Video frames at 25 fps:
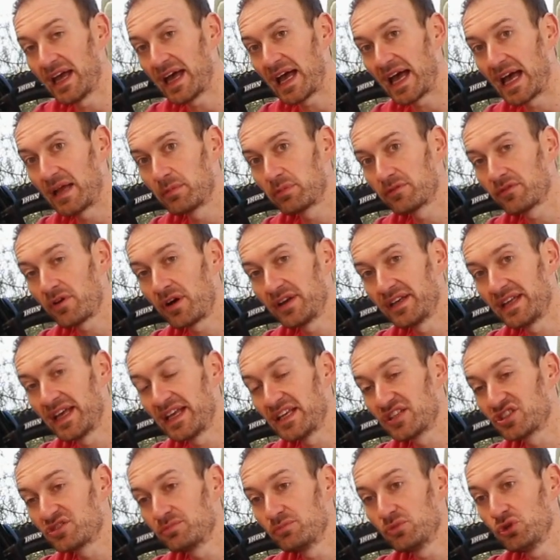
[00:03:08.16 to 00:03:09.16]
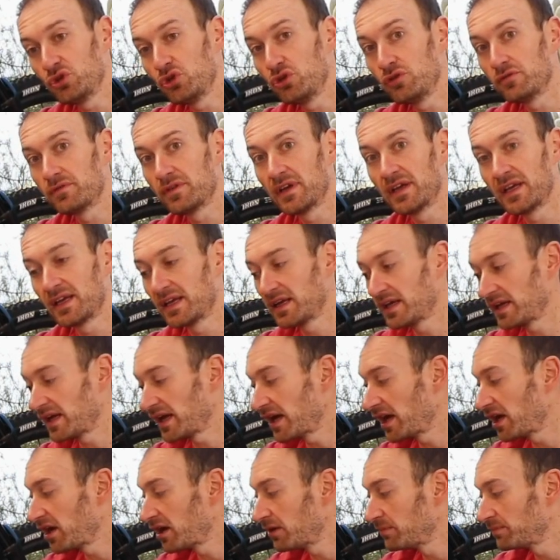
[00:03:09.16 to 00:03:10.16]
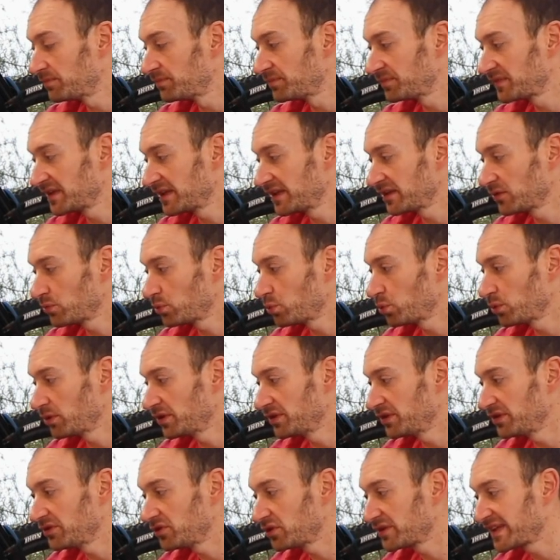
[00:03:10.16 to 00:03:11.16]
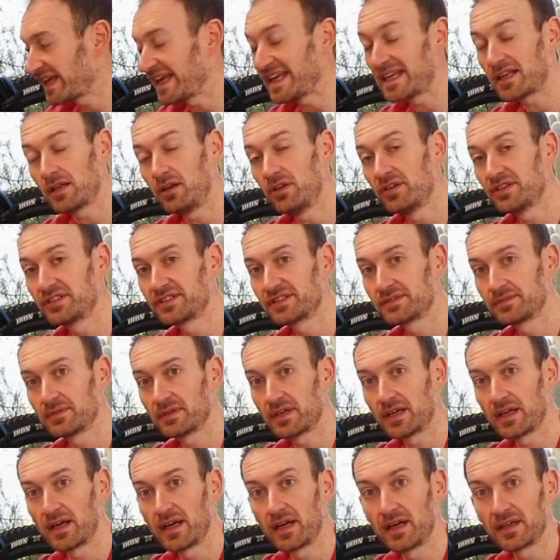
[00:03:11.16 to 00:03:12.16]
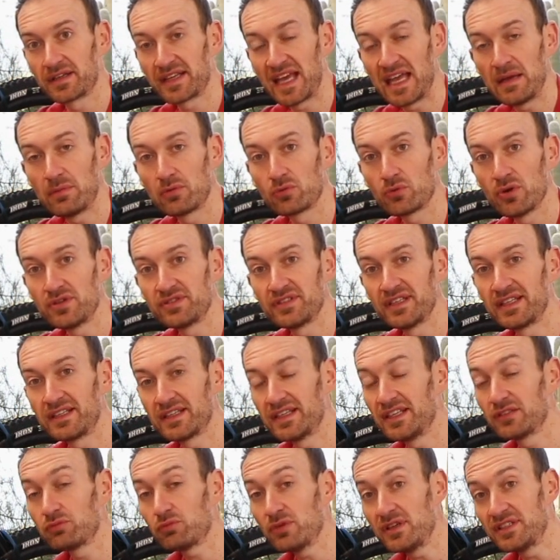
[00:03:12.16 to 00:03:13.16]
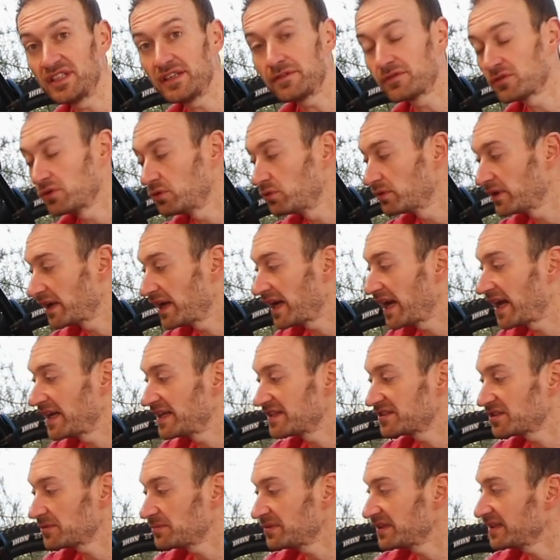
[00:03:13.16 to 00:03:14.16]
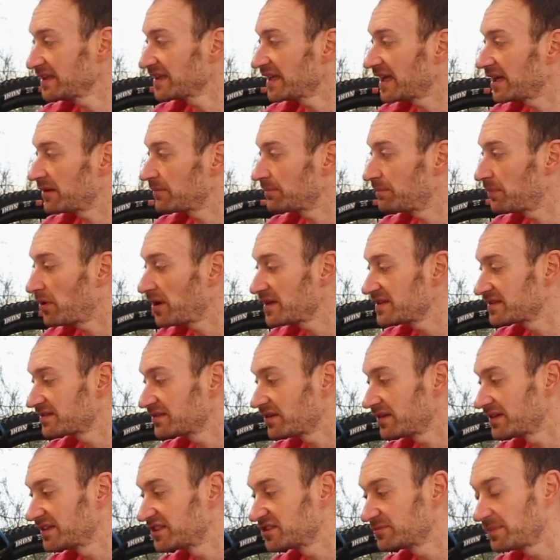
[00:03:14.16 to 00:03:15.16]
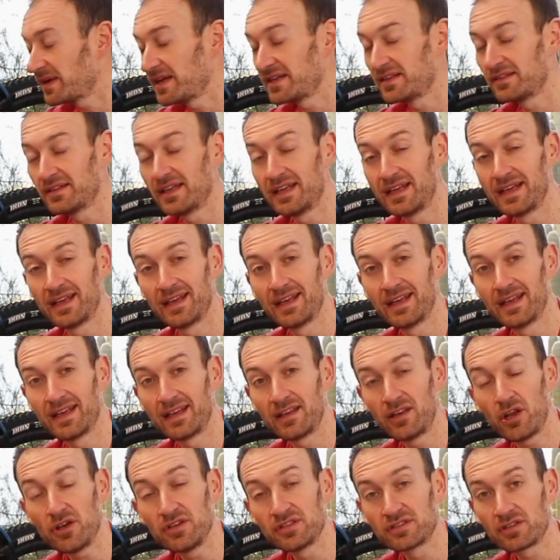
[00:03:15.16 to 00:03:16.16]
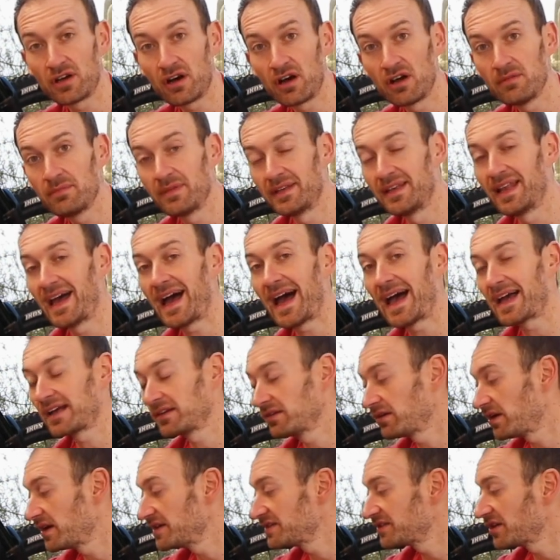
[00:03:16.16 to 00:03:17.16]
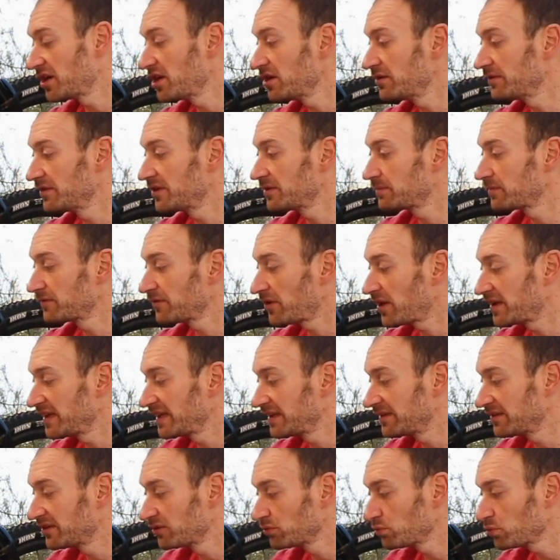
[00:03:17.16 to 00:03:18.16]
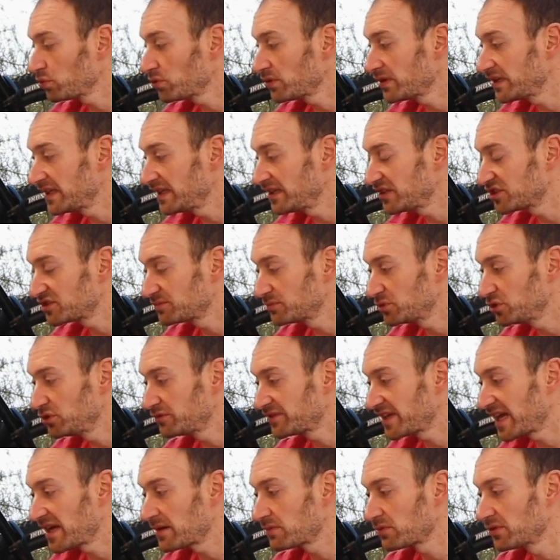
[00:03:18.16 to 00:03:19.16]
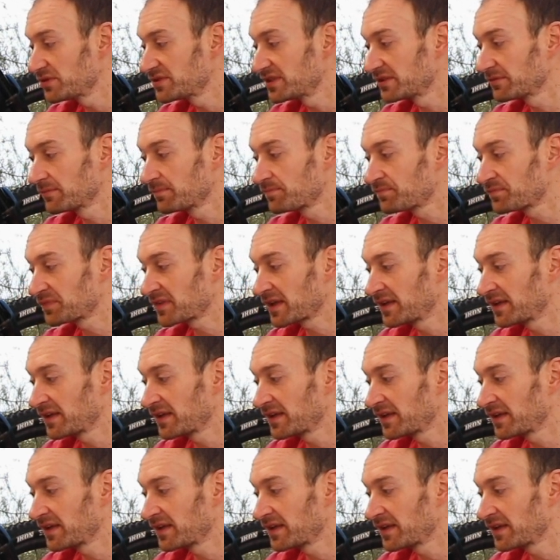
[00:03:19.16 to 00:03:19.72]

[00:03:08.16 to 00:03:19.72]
and providing a smooth kinkless cable routing is really difficult, and it's something that bike designers spend loads of time and agonize over, providing really smooth cable routing.